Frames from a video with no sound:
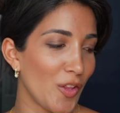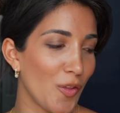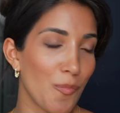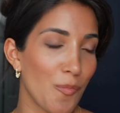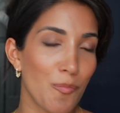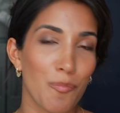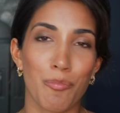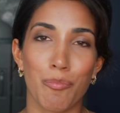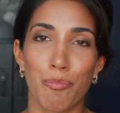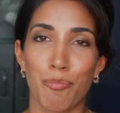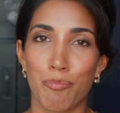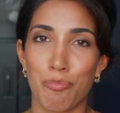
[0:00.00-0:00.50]

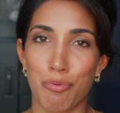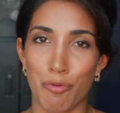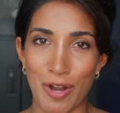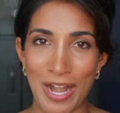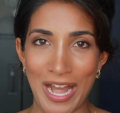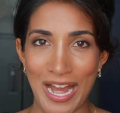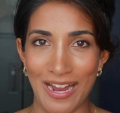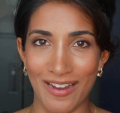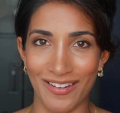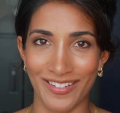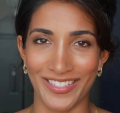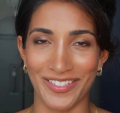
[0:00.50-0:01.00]

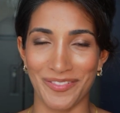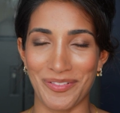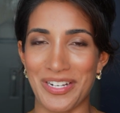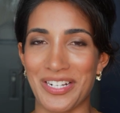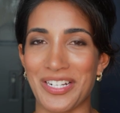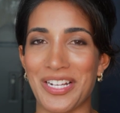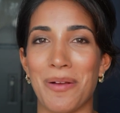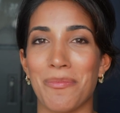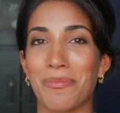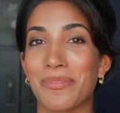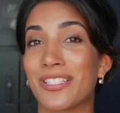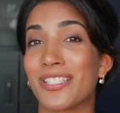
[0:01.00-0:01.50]
brand when it
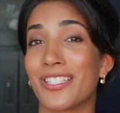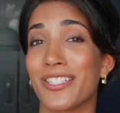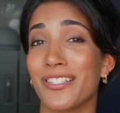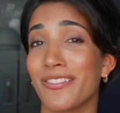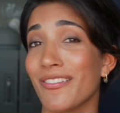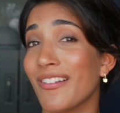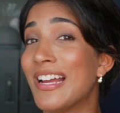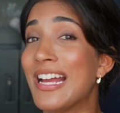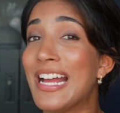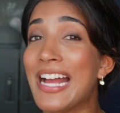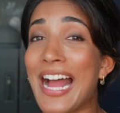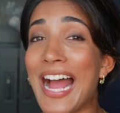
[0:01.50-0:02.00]
comes to
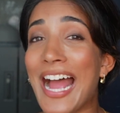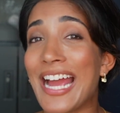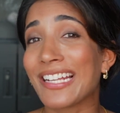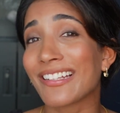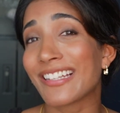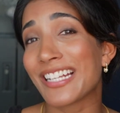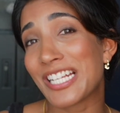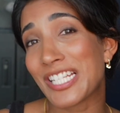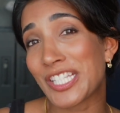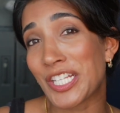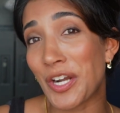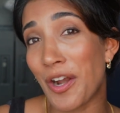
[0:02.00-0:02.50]
at
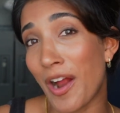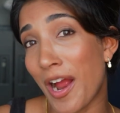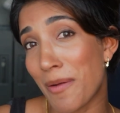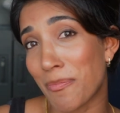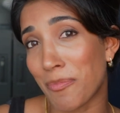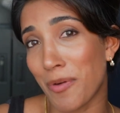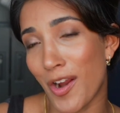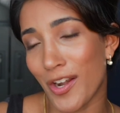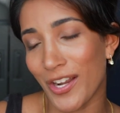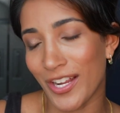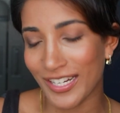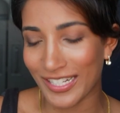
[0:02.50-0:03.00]
least their eye
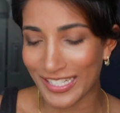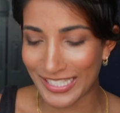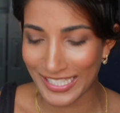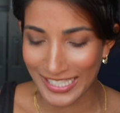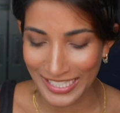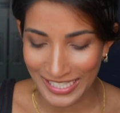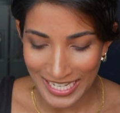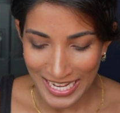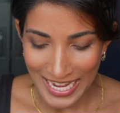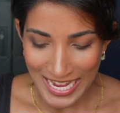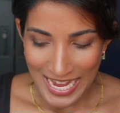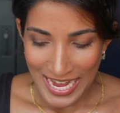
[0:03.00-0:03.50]

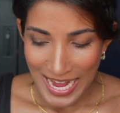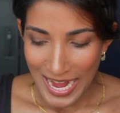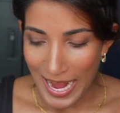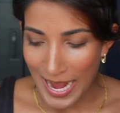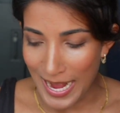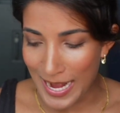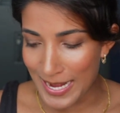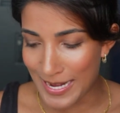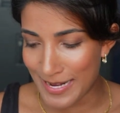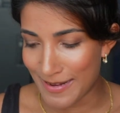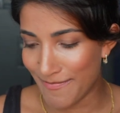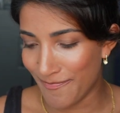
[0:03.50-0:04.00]
products.
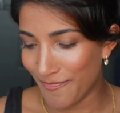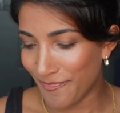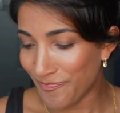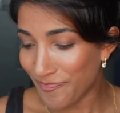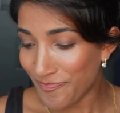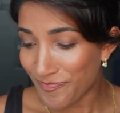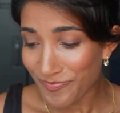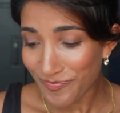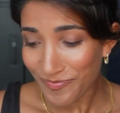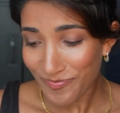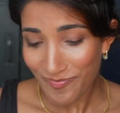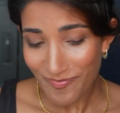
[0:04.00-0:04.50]
I'm
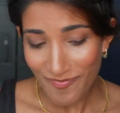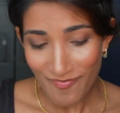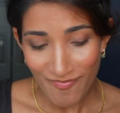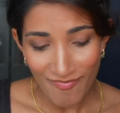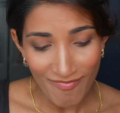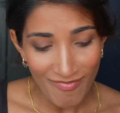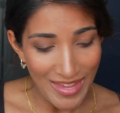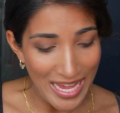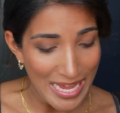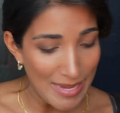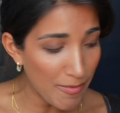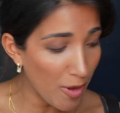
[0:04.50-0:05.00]

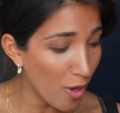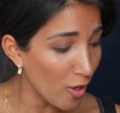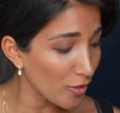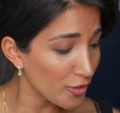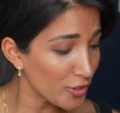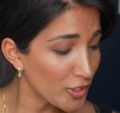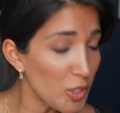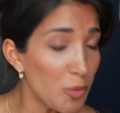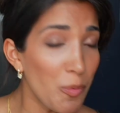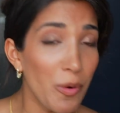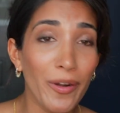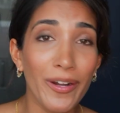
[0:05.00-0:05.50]

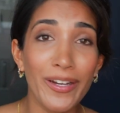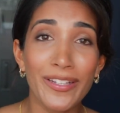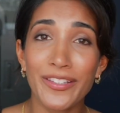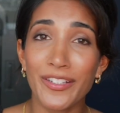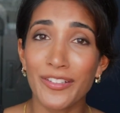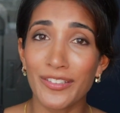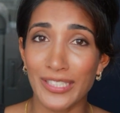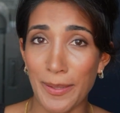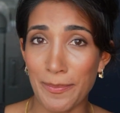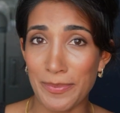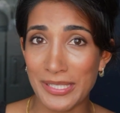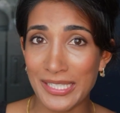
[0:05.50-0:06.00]
also wearing their
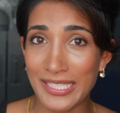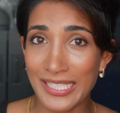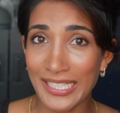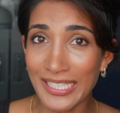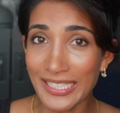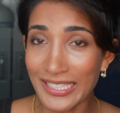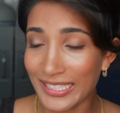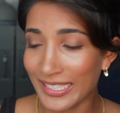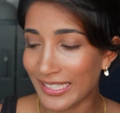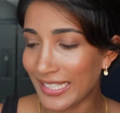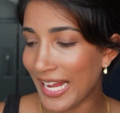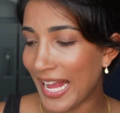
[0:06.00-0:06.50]

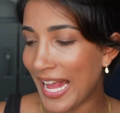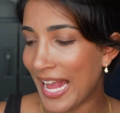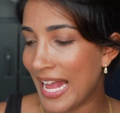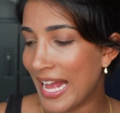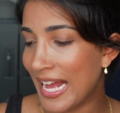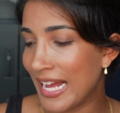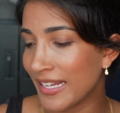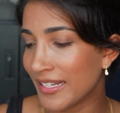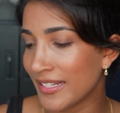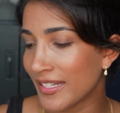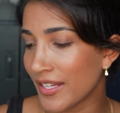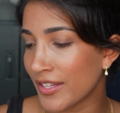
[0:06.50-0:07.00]
lipstick,
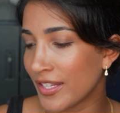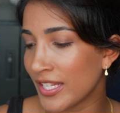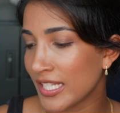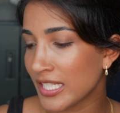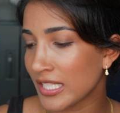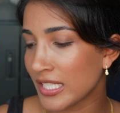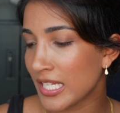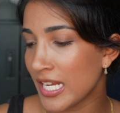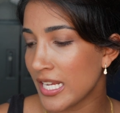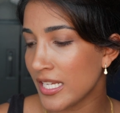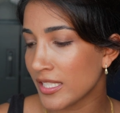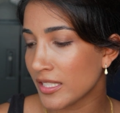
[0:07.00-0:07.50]
and this
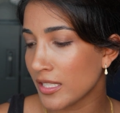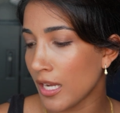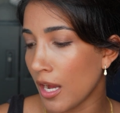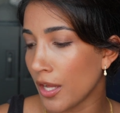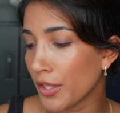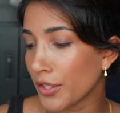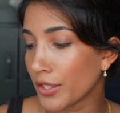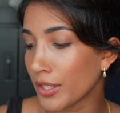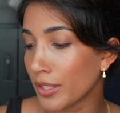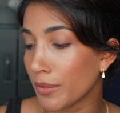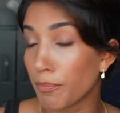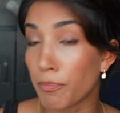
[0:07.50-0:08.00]
is
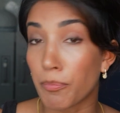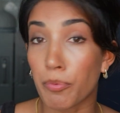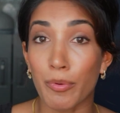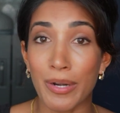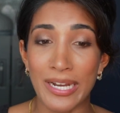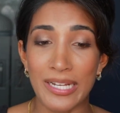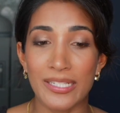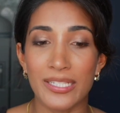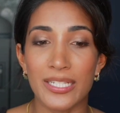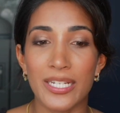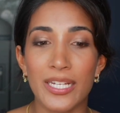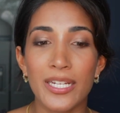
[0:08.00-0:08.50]
color
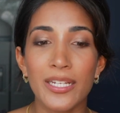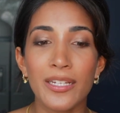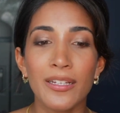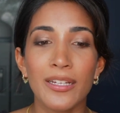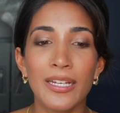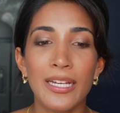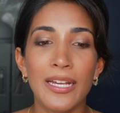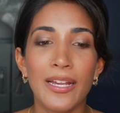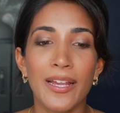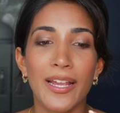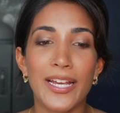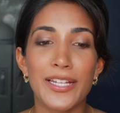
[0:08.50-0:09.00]
Brandy.
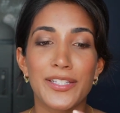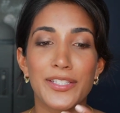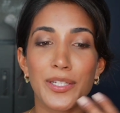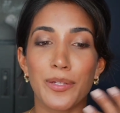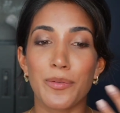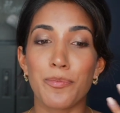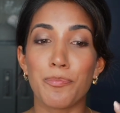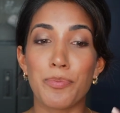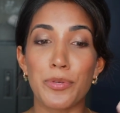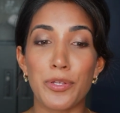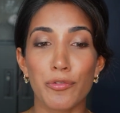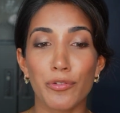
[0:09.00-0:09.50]
It's a
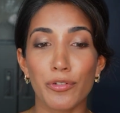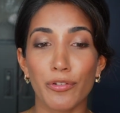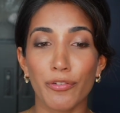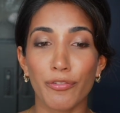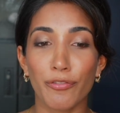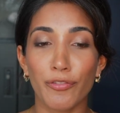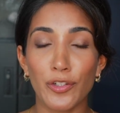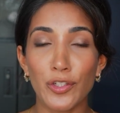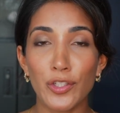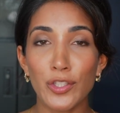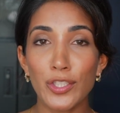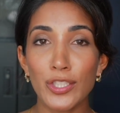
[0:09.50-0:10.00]

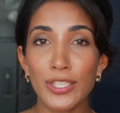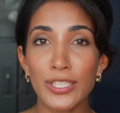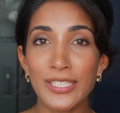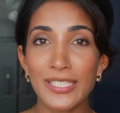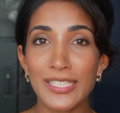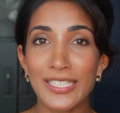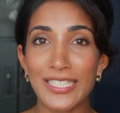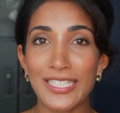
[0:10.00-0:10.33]
beautiful